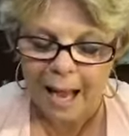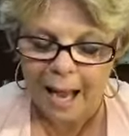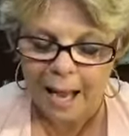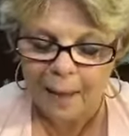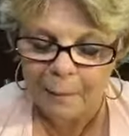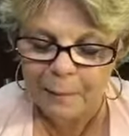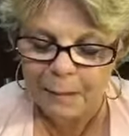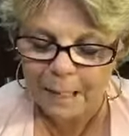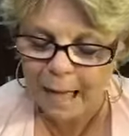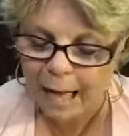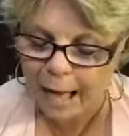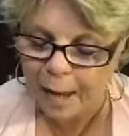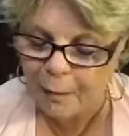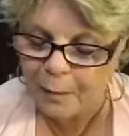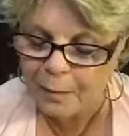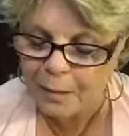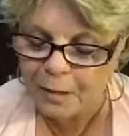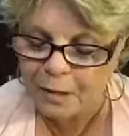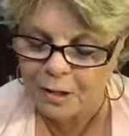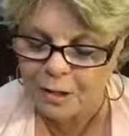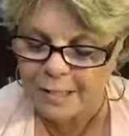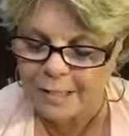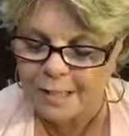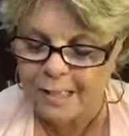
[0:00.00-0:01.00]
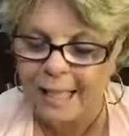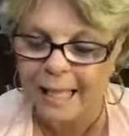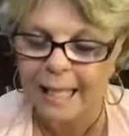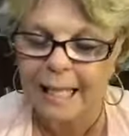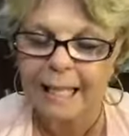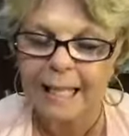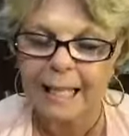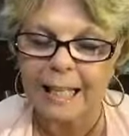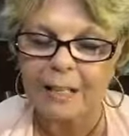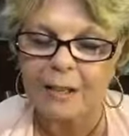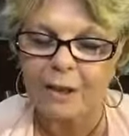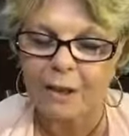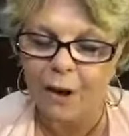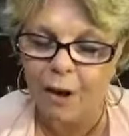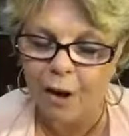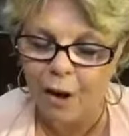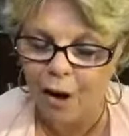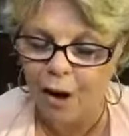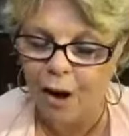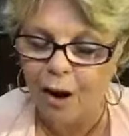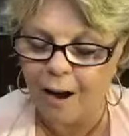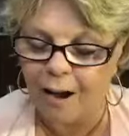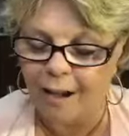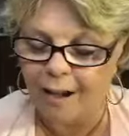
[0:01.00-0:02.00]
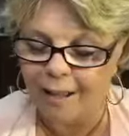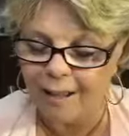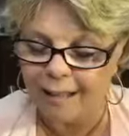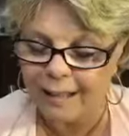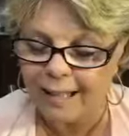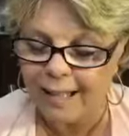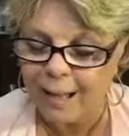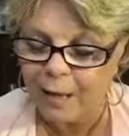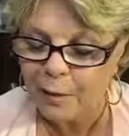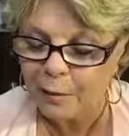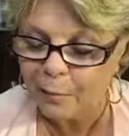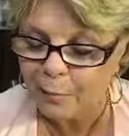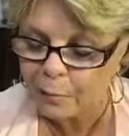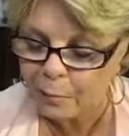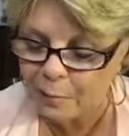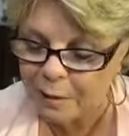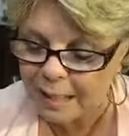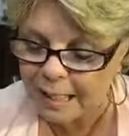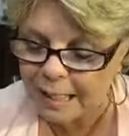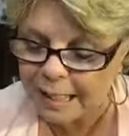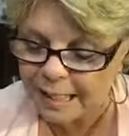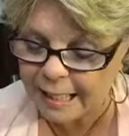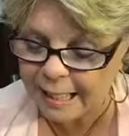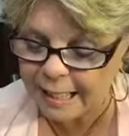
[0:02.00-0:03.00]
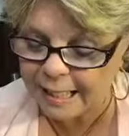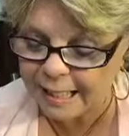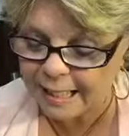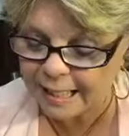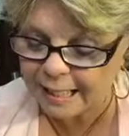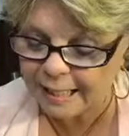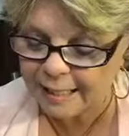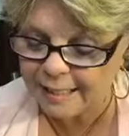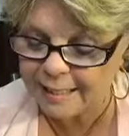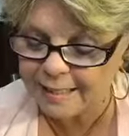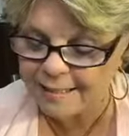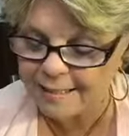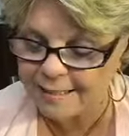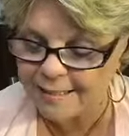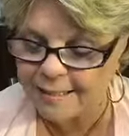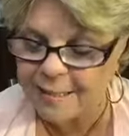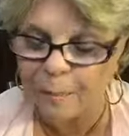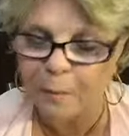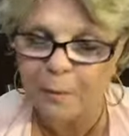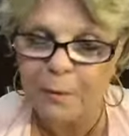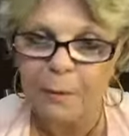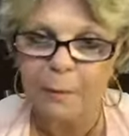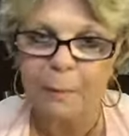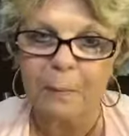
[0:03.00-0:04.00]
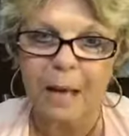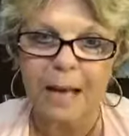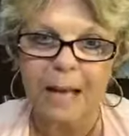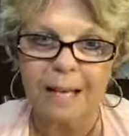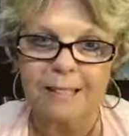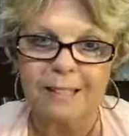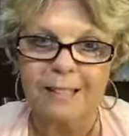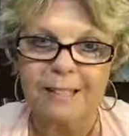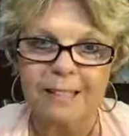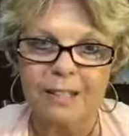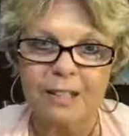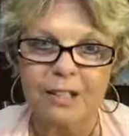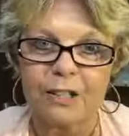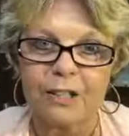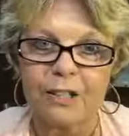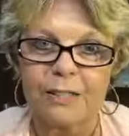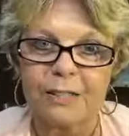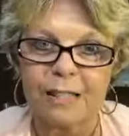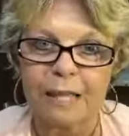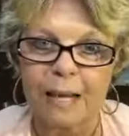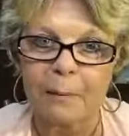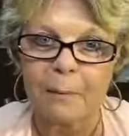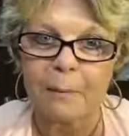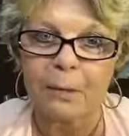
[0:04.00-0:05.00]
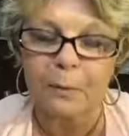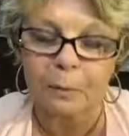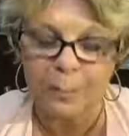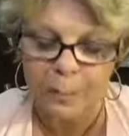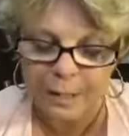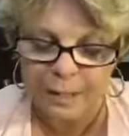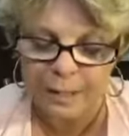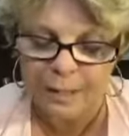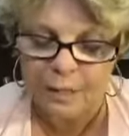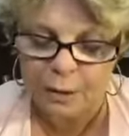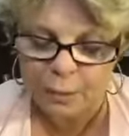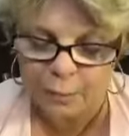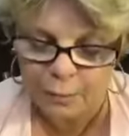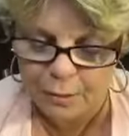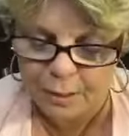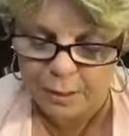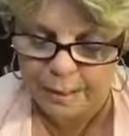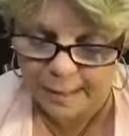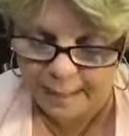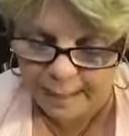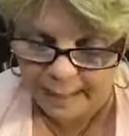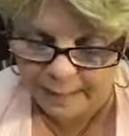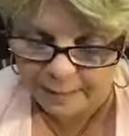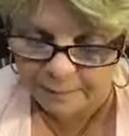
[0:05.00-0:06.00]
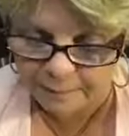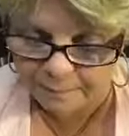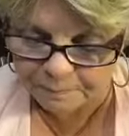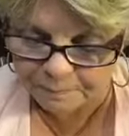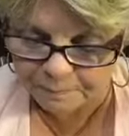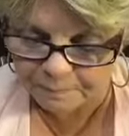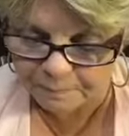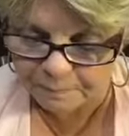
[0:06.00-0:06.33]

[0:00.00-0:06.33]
I mean, I was just like in awe reading some of the passages that I'm going to read to you tonight.